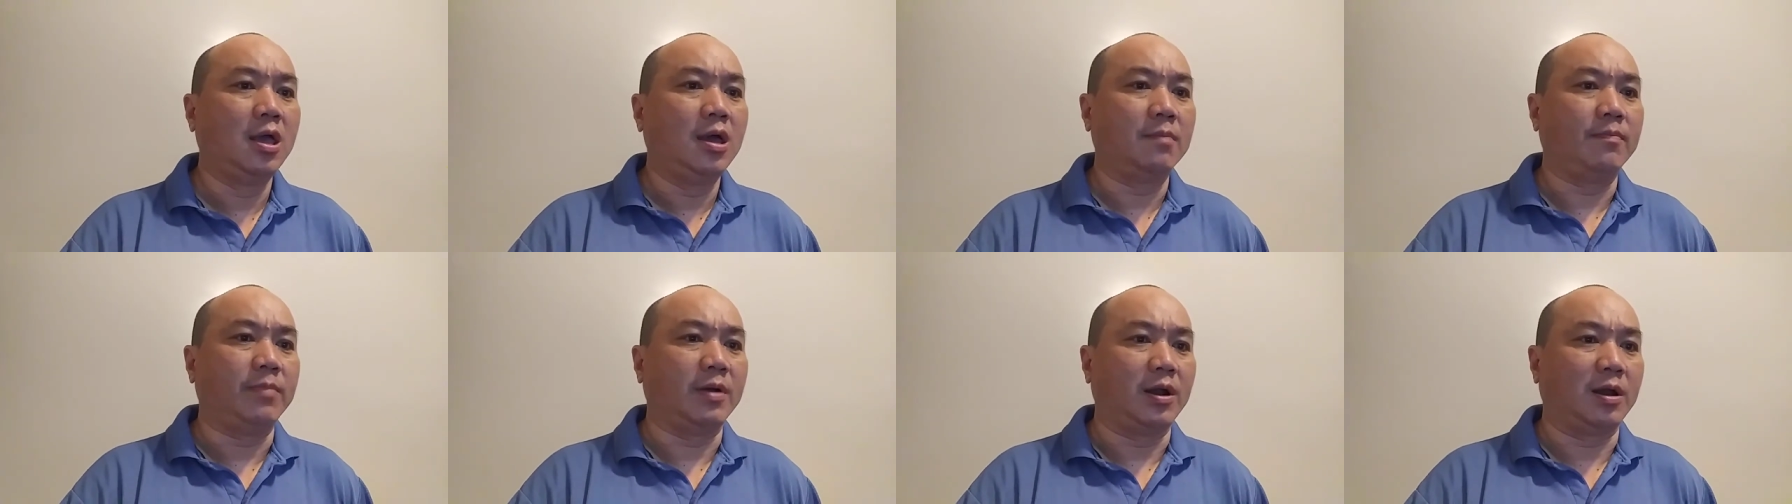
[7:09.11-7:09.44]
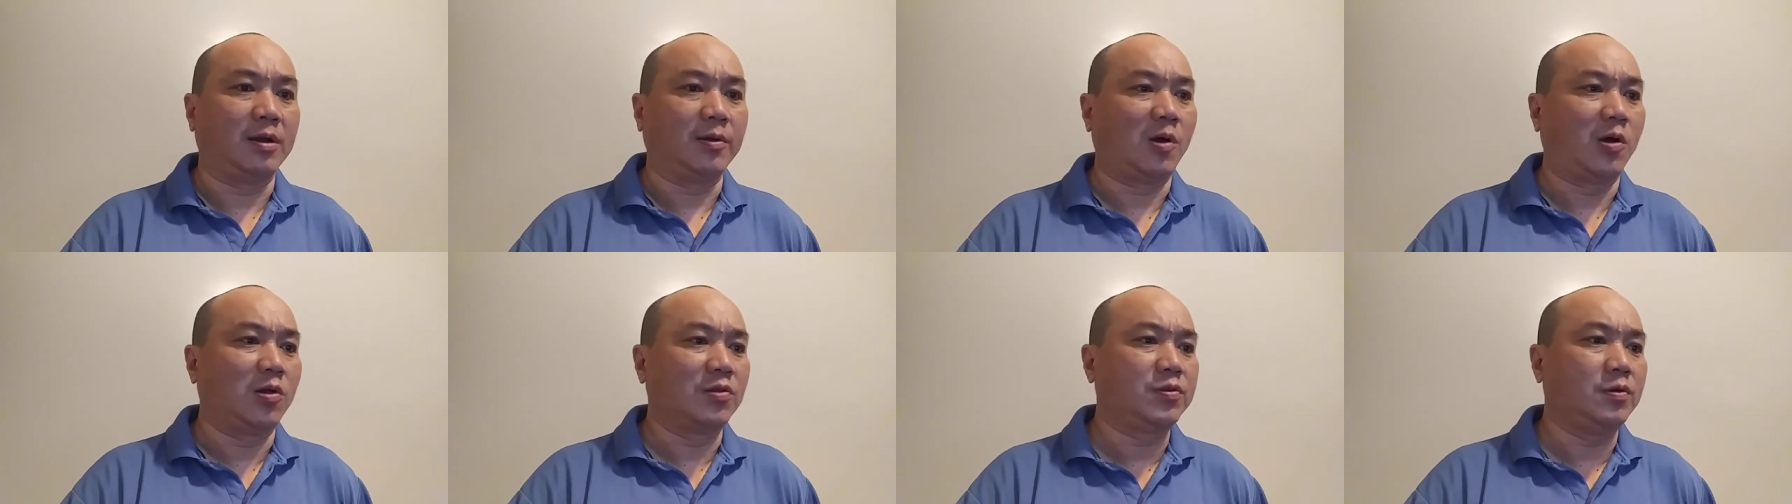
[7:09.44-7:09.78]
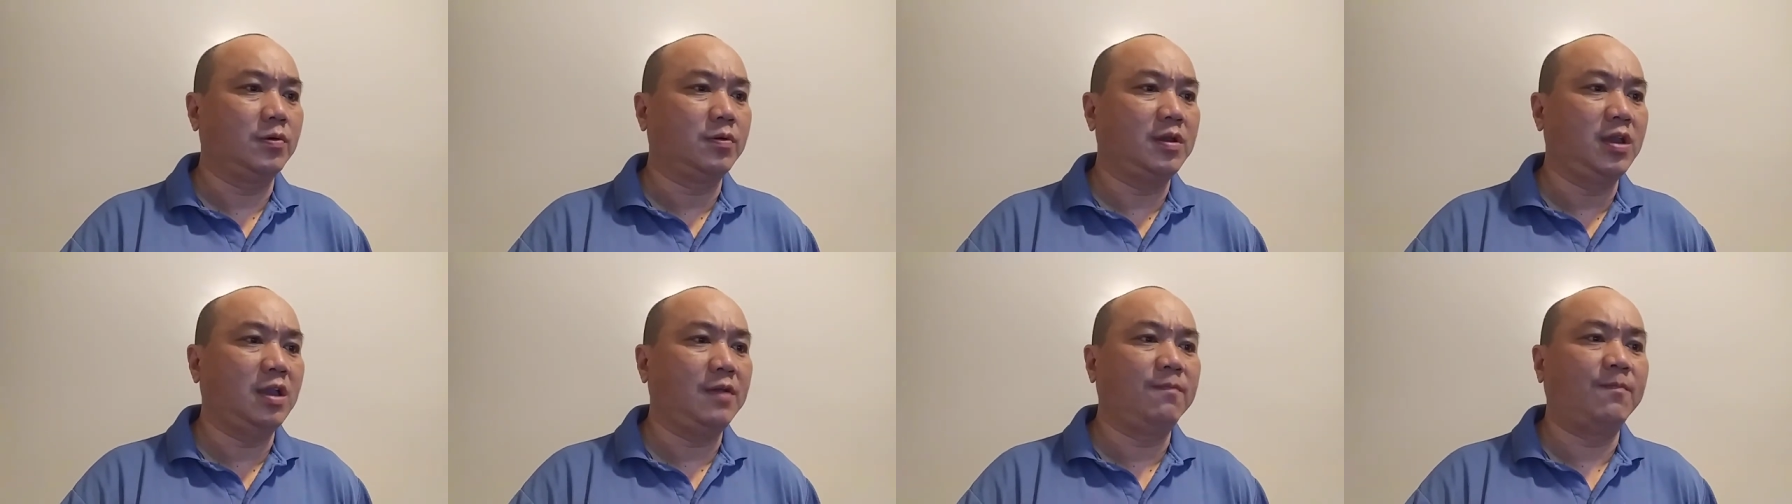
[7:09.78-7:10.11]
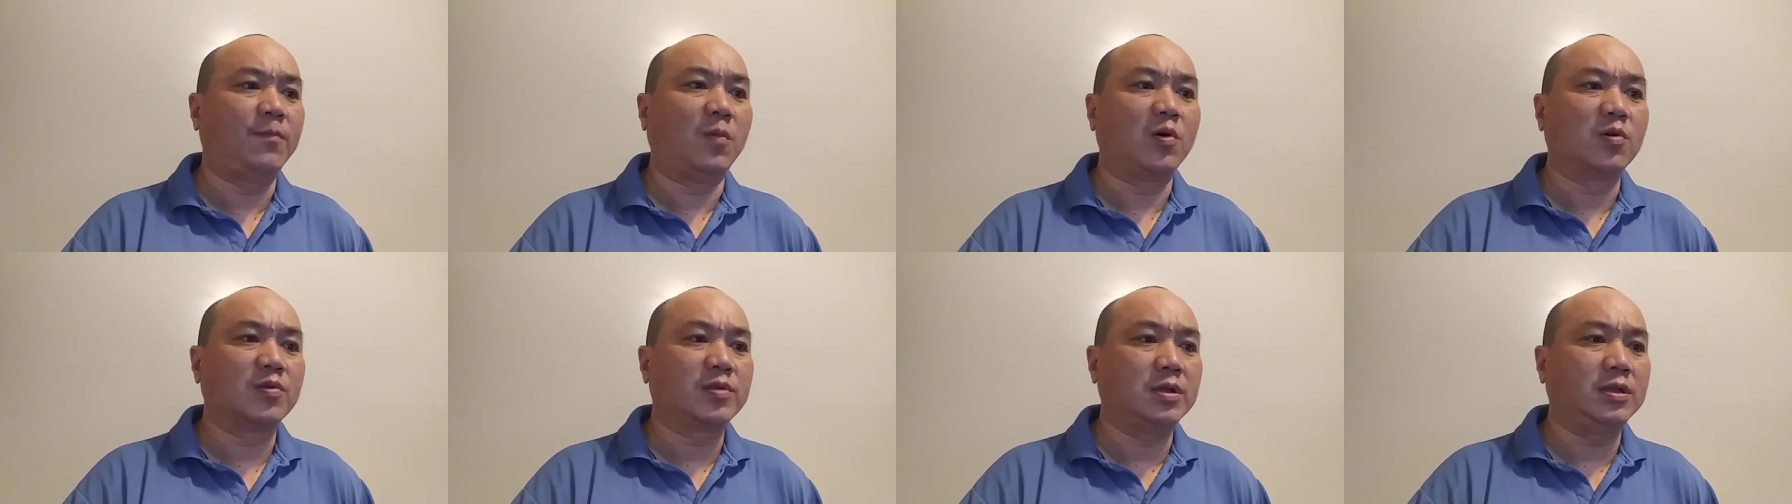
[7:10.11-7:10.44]
Parents also give
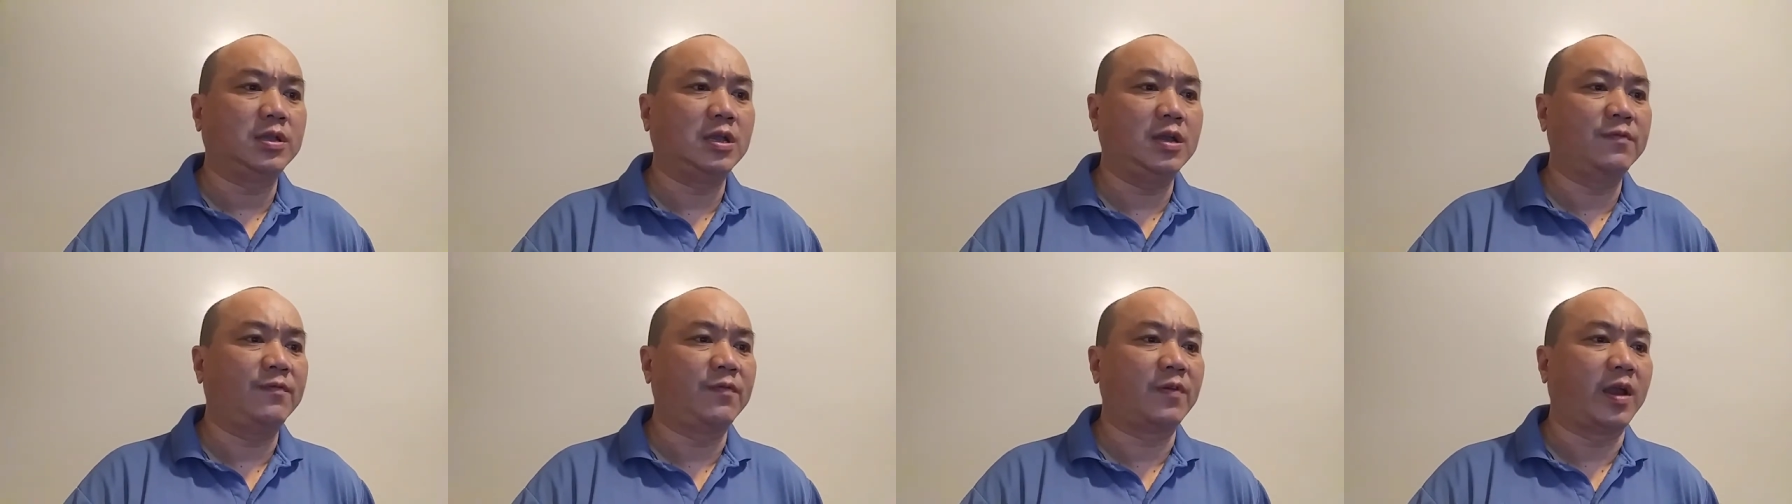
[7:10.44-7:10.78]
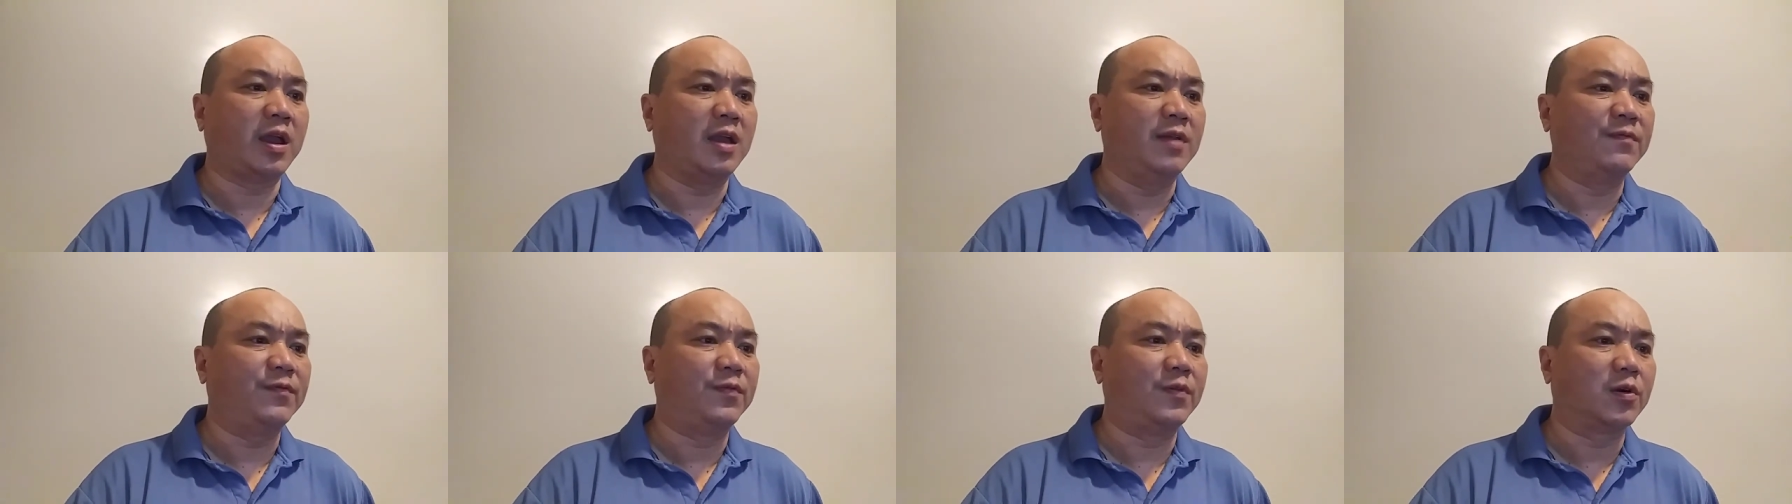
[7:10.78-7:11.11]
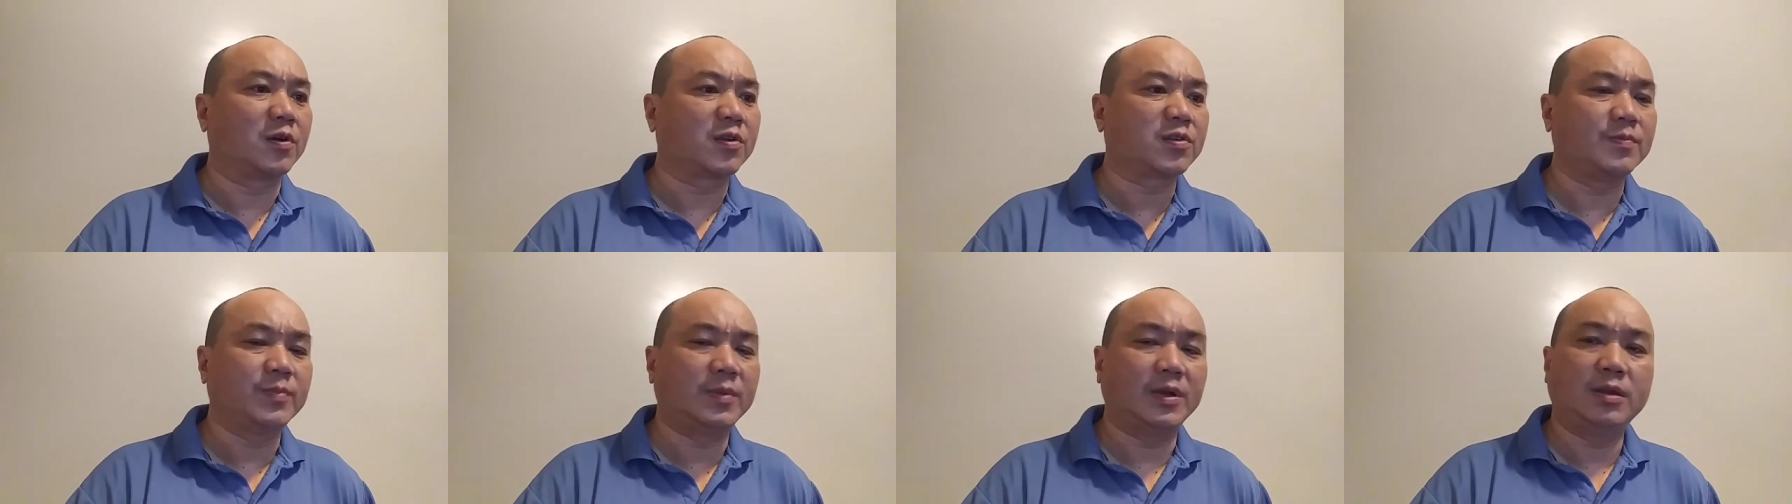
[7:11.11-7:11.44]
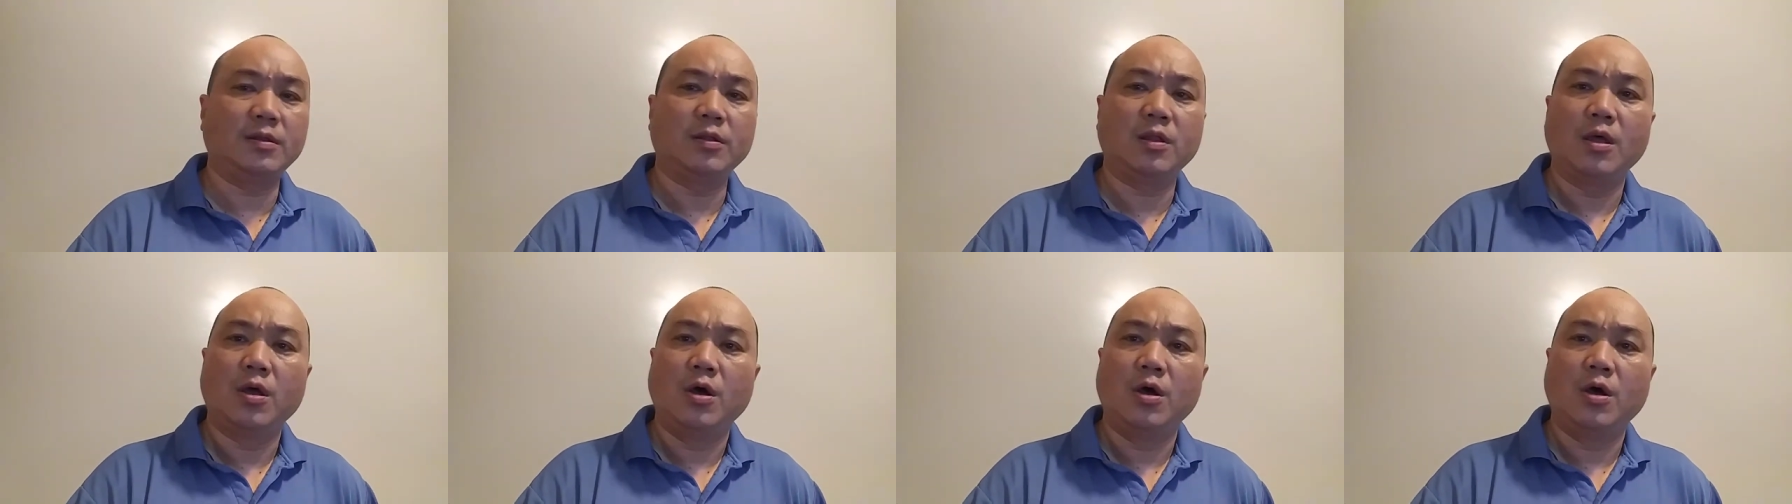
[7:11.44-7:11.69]
positive reinforcement